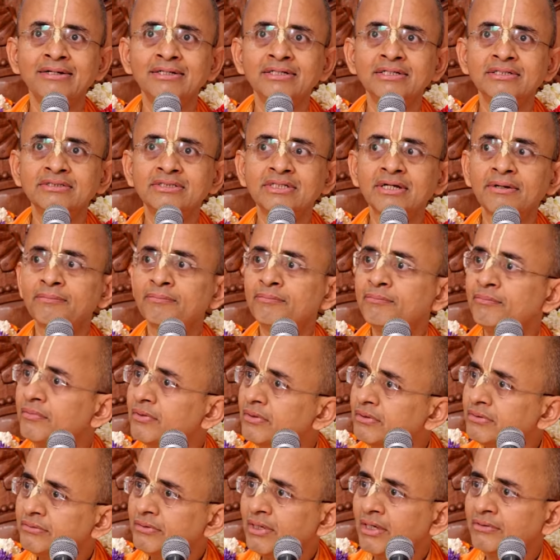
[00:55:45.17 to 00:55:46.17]
in
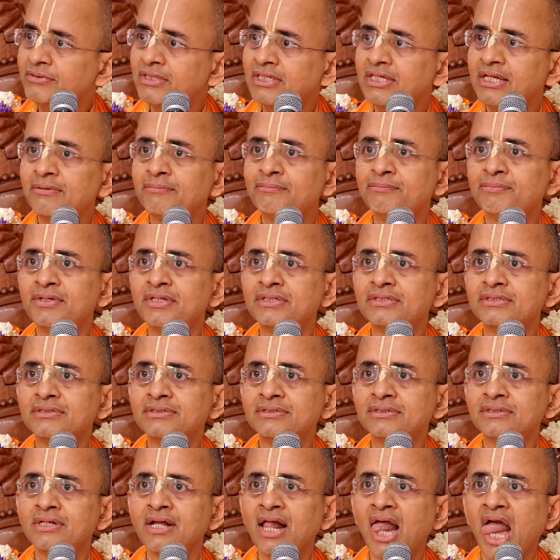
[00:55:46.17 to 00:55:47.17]
some of the
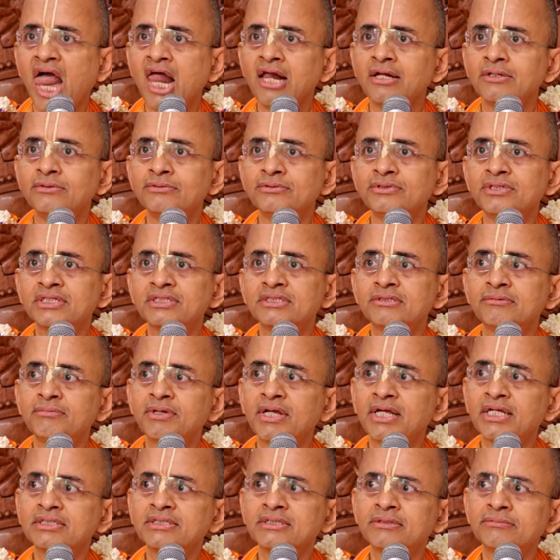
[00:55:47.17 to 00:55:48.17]
temples, you just
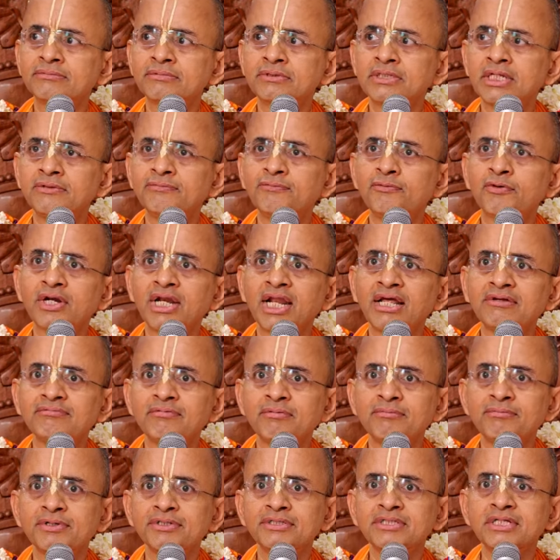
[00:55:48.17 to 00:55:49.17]
make some three, four
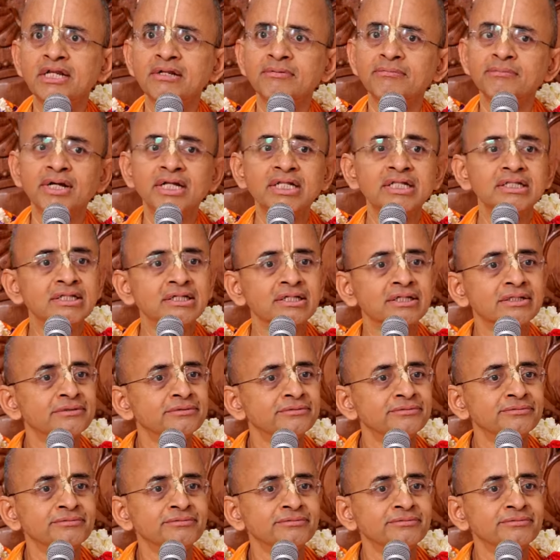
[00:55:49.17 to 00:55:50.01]
life members in a month,